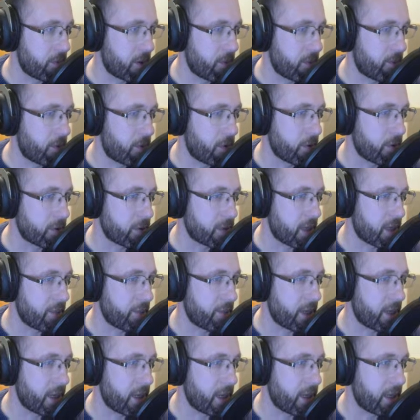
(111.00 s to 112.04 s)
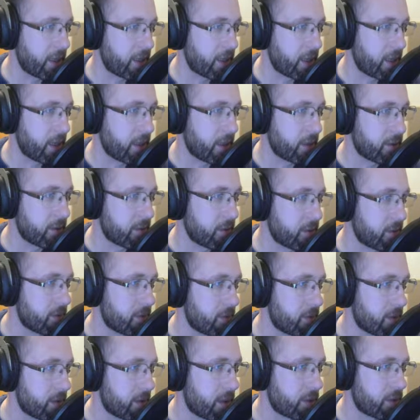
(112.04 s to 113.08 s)
prototyping anything,
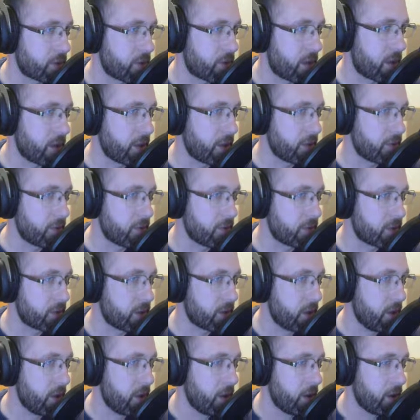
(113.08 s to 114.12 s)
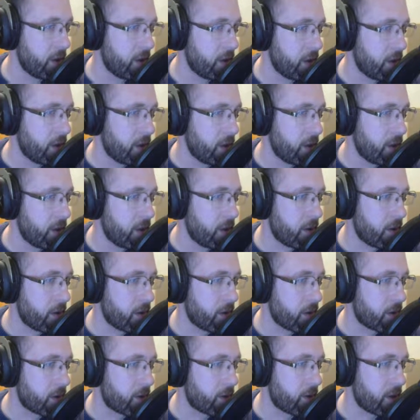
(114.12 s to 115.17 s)
that's what I use.
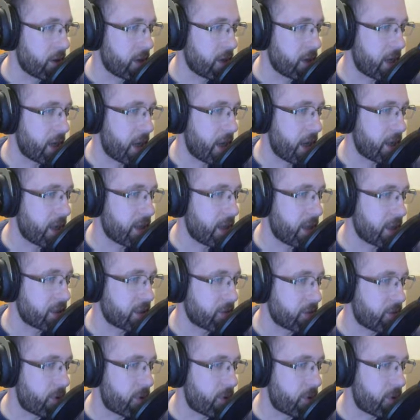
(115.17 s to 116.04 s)
Go ahead and add that to